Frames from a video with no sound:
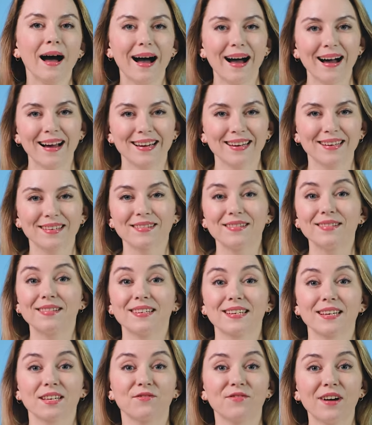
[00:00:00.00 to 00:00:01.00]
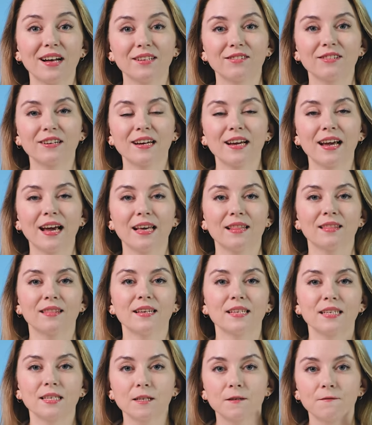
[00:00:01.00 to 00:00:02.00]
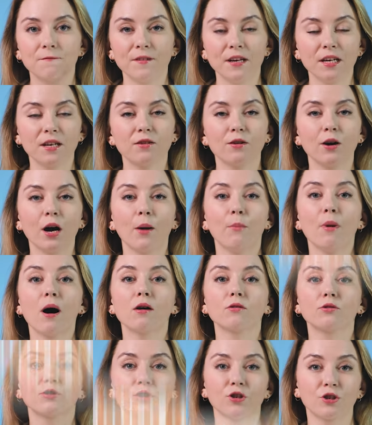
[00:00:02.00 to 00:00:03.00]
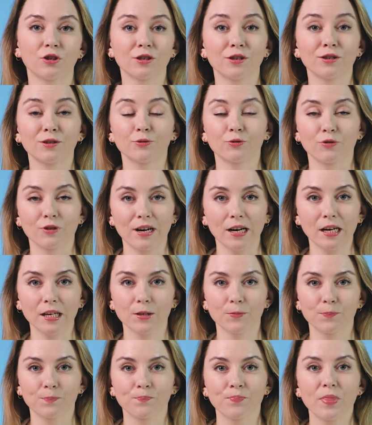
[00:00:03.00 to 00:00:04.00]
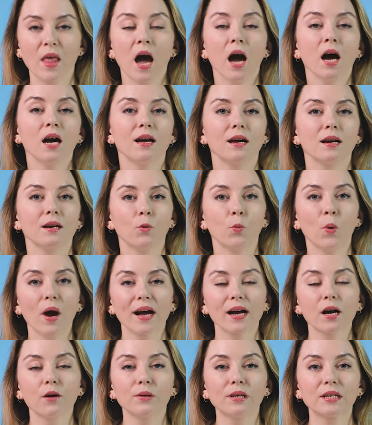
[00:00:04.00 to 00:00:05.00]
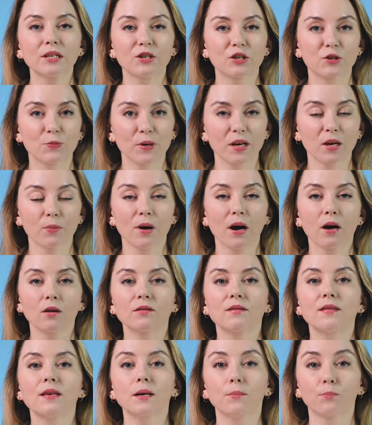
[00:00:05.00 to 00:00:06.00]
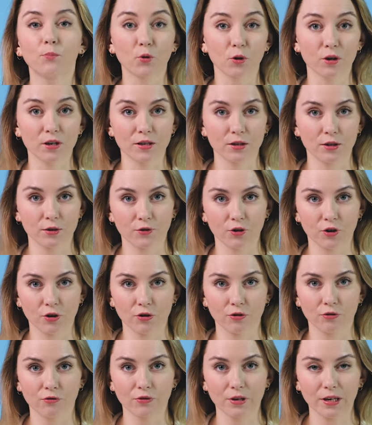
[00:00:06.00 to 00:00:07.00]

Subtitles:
Hi, this is Valerie and this is a video about churn rate. We're going to speak about the importance of churn